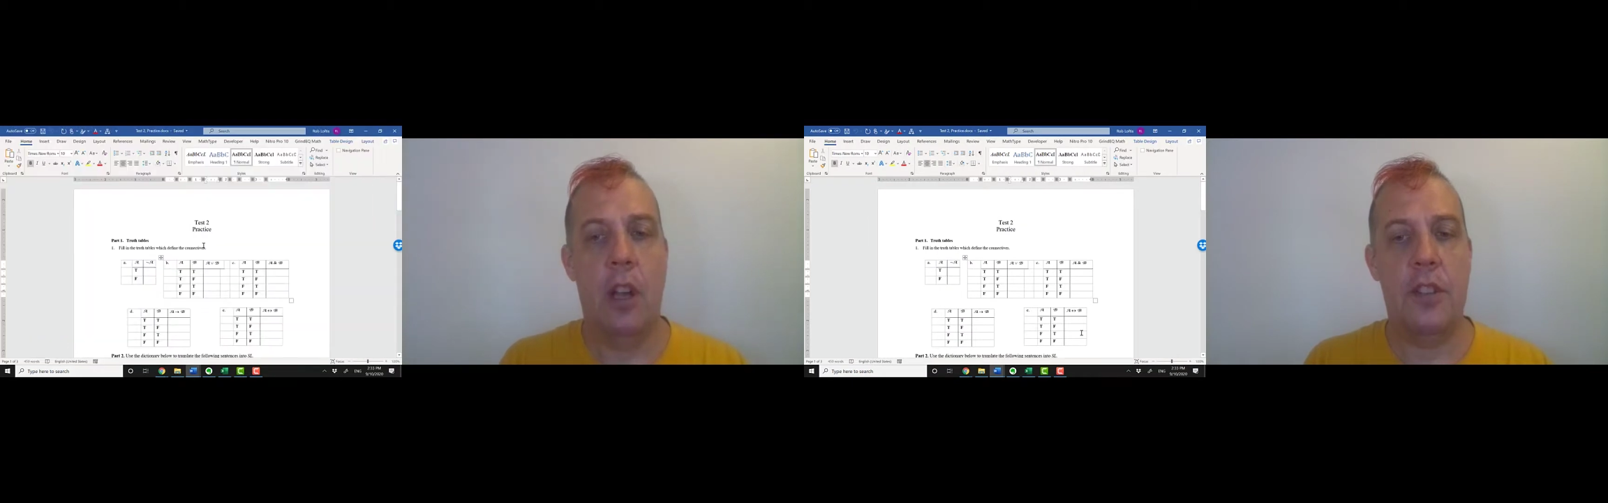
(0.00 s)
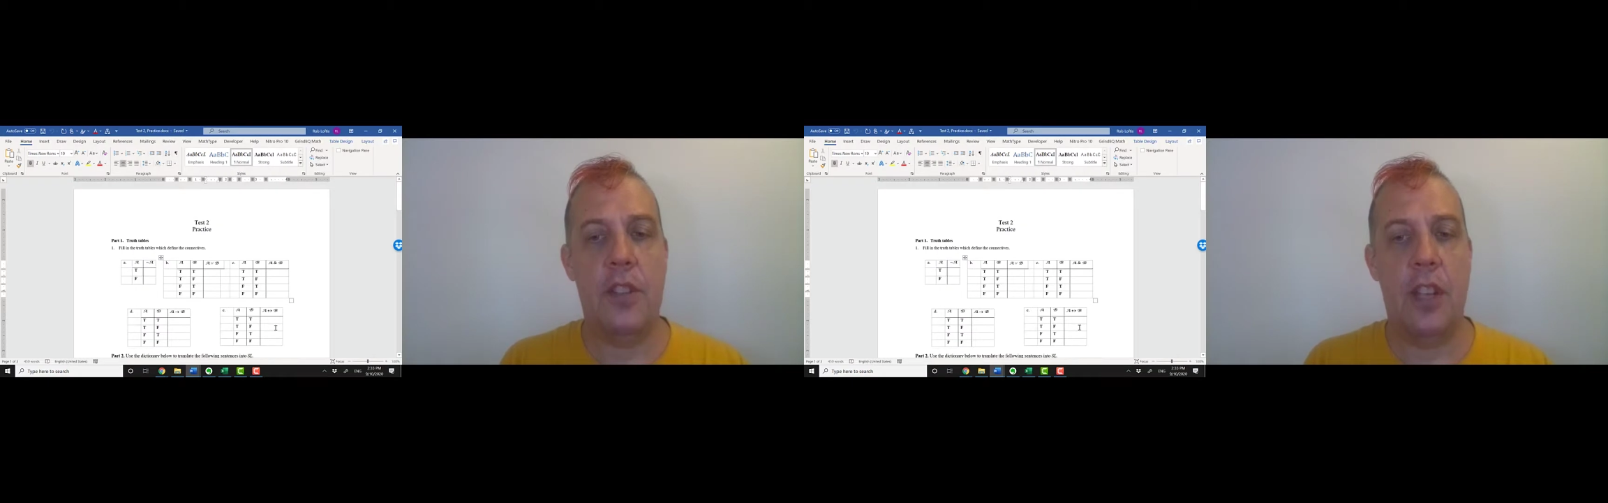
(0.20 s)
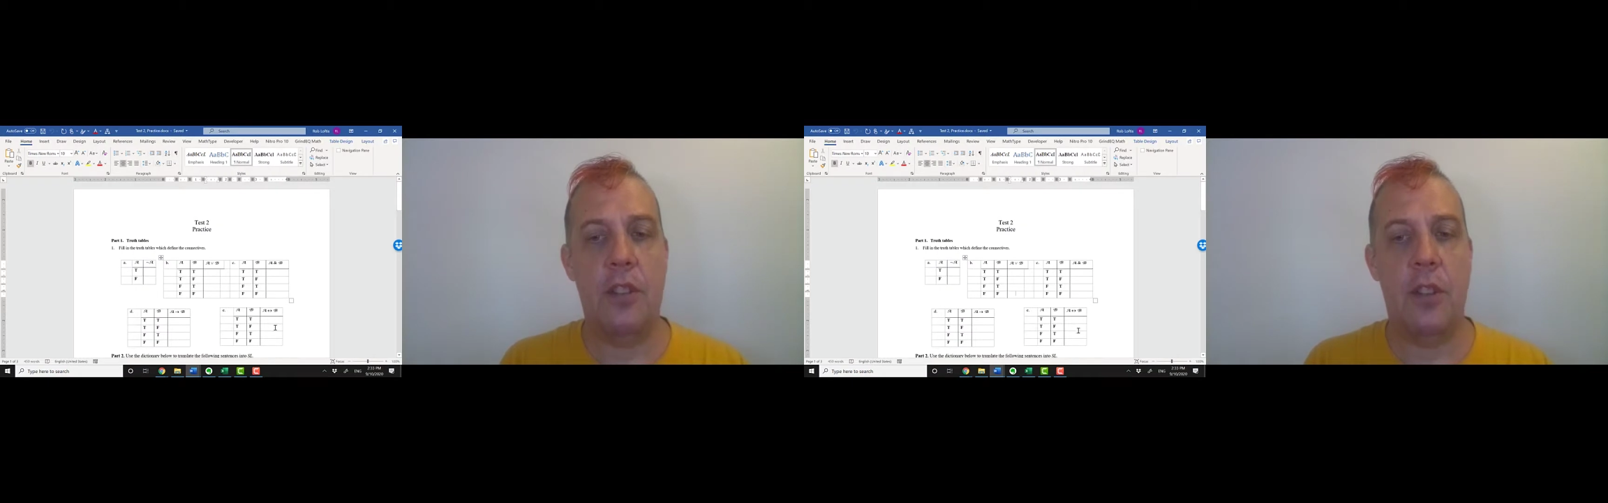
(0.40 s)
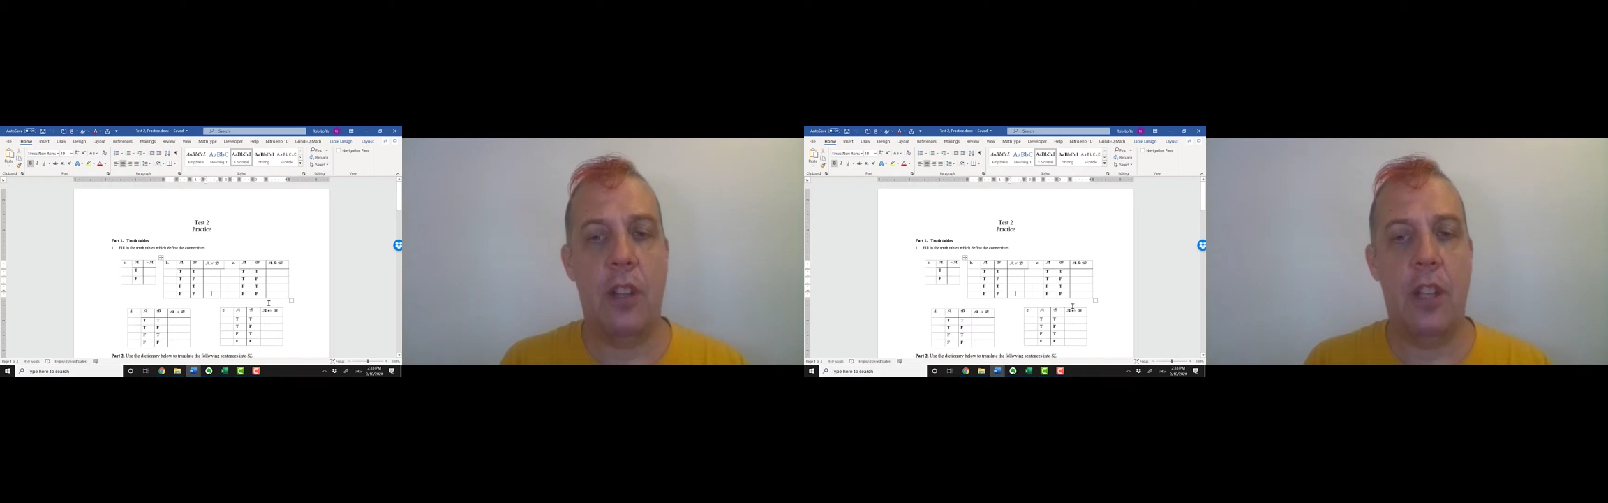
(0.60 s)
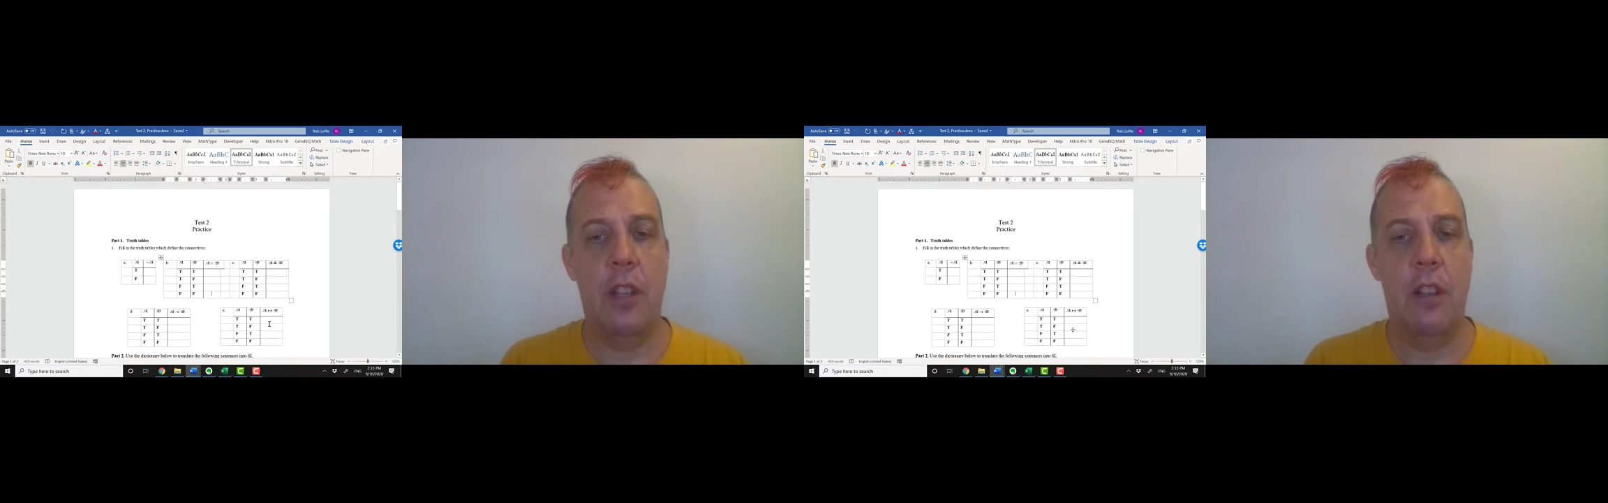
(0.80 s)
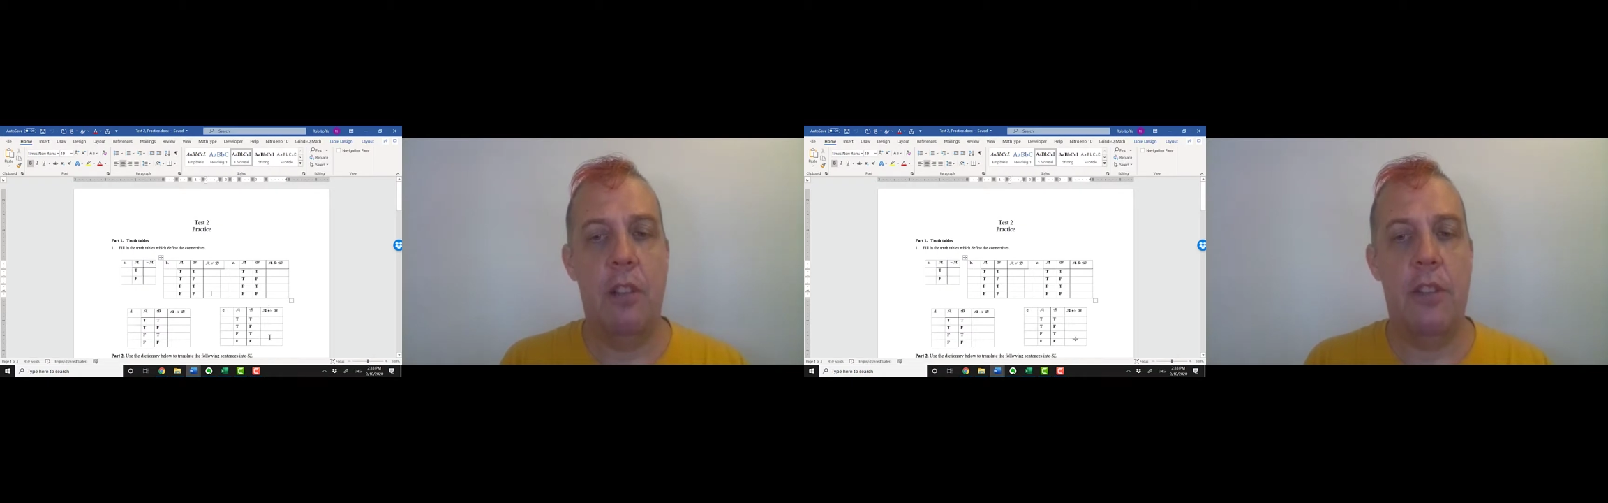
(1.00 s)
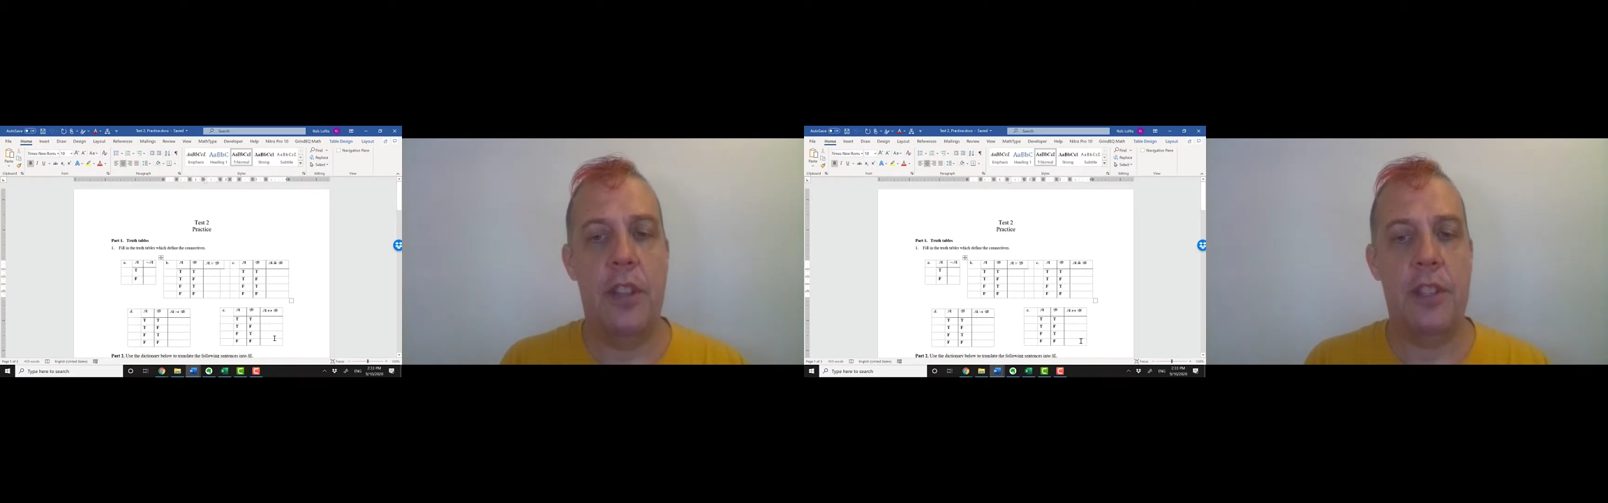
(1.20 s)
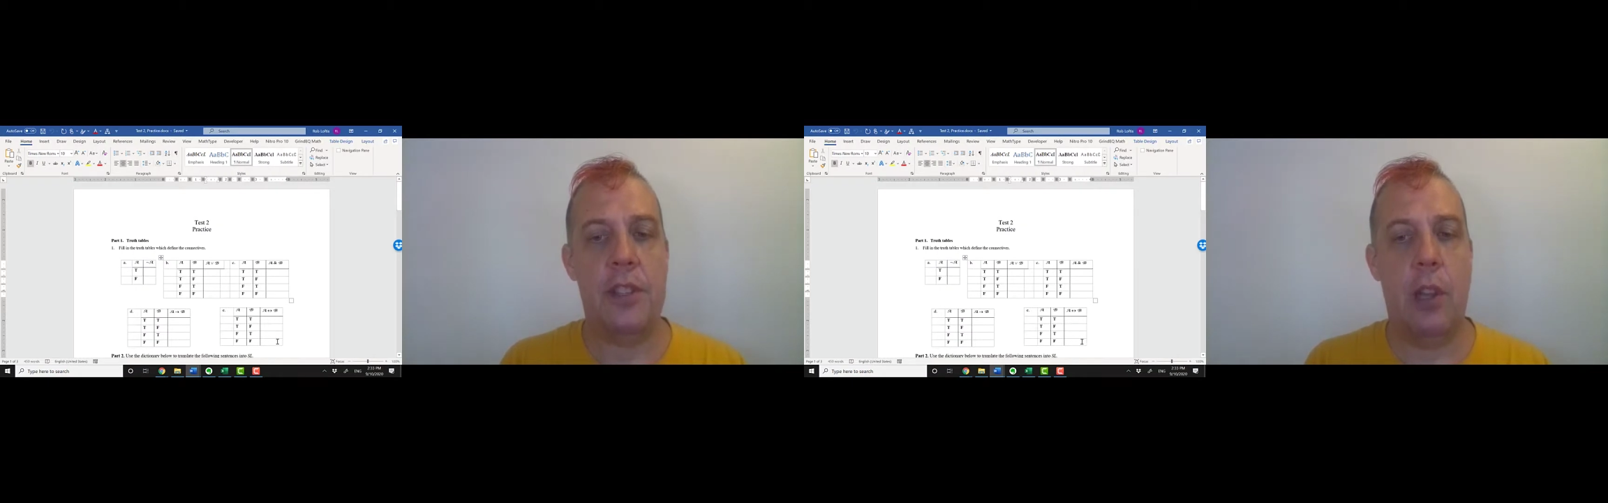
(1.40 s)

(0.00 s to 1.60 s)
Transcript: essentially this